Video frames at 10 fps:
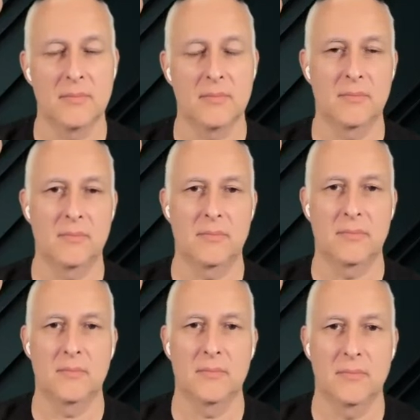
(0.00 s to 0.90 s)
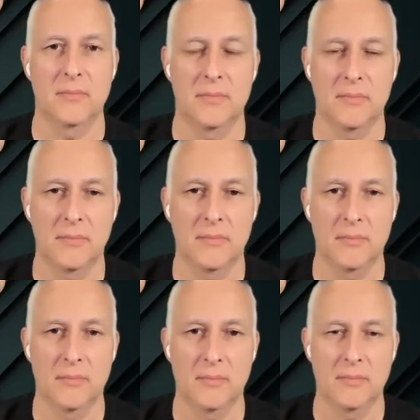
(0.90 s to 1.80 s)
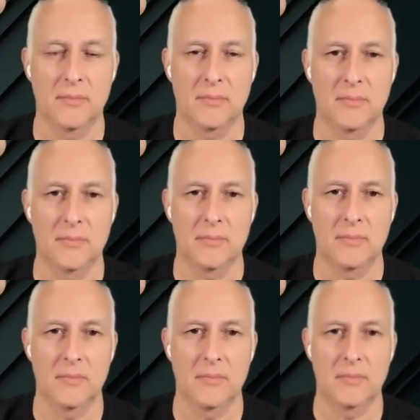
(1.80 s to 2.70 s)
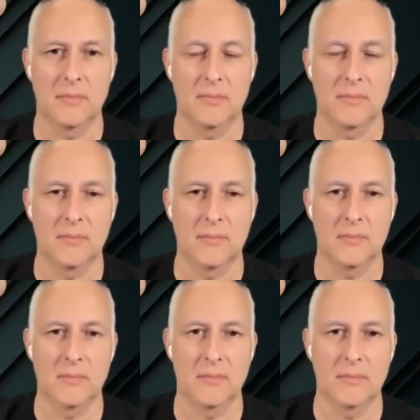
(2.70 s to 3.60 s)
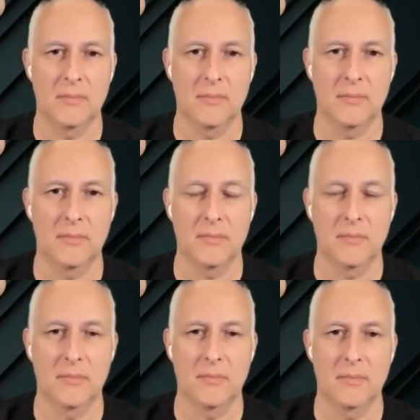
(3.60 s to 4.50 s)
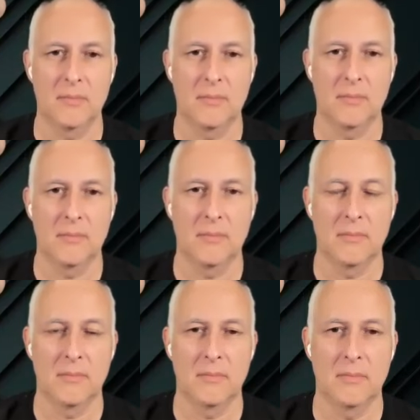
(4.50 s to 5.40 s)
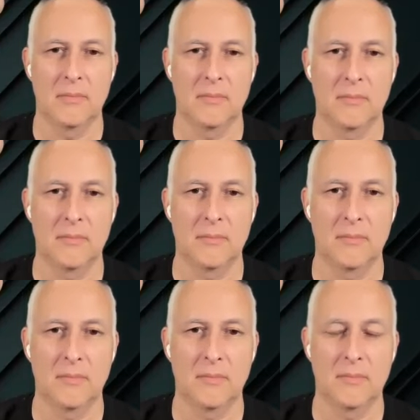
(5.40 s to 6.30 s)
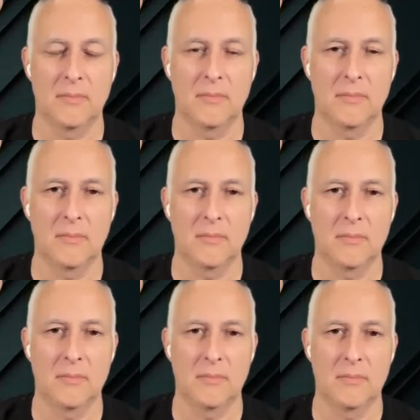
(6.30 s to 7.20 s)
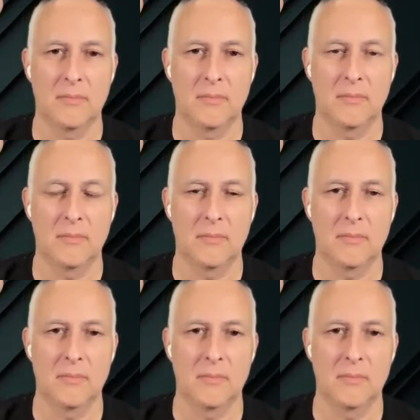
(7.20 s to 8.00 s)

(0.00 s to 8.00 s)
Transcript: [no speech]